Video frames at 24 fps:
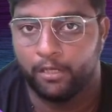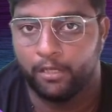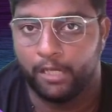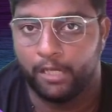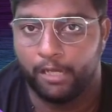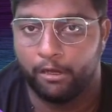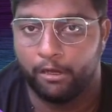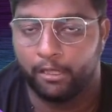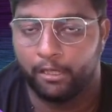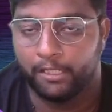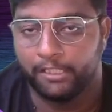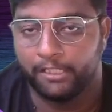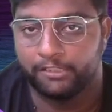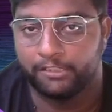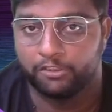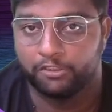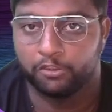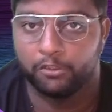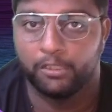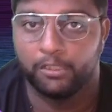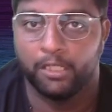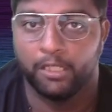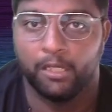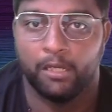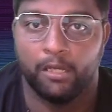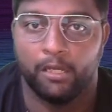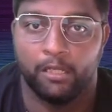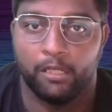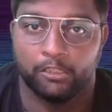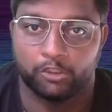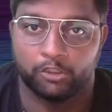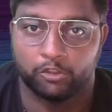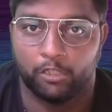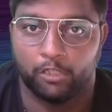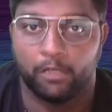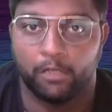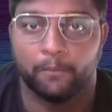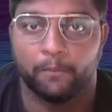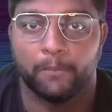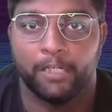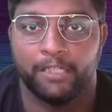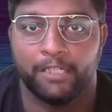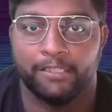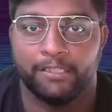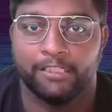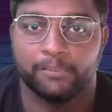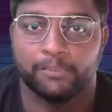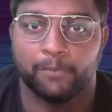or it should stop
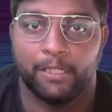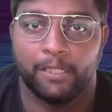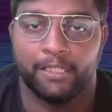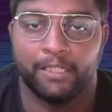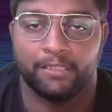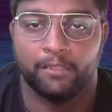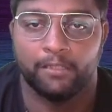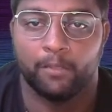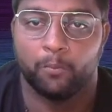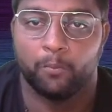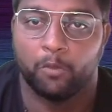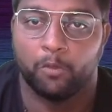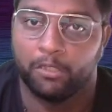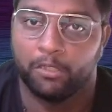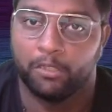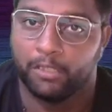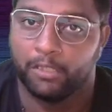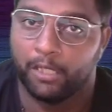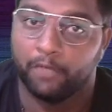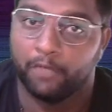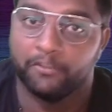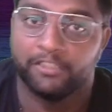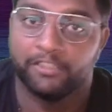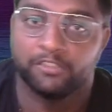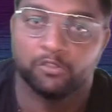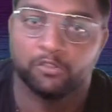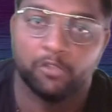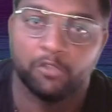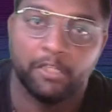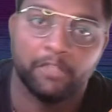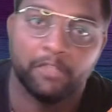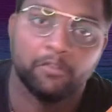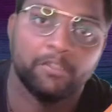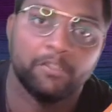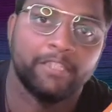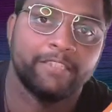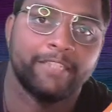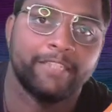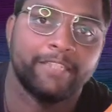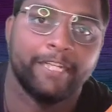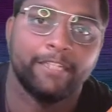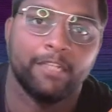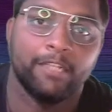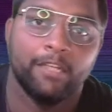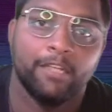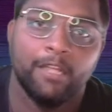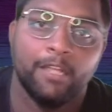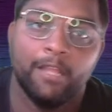at this particular point. How it's going to
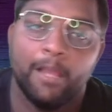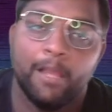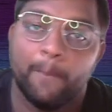detect